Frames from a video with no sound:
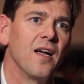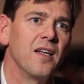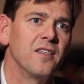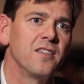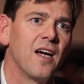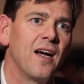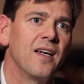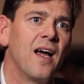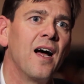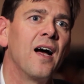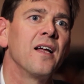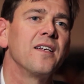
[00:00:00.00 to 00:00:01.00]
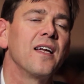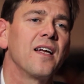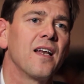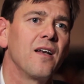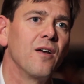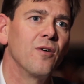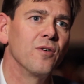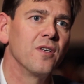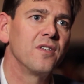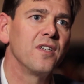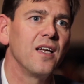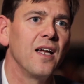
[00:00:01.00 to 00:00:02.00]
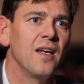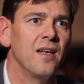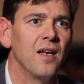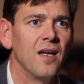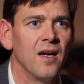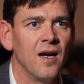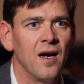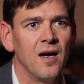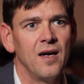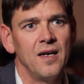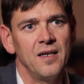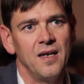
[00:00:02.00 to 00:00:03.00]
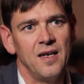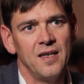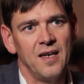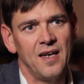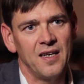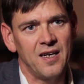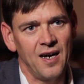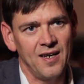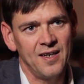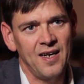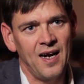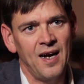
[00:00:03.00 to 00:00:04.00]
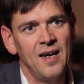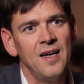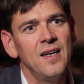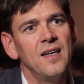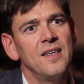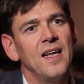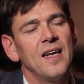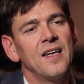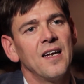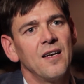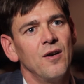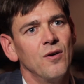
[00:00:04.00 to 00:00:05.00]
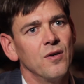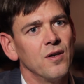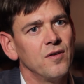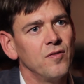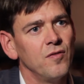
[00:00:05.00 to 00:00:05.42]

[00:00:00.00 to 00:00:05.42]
in China, they get loaded in Canada, they get loaded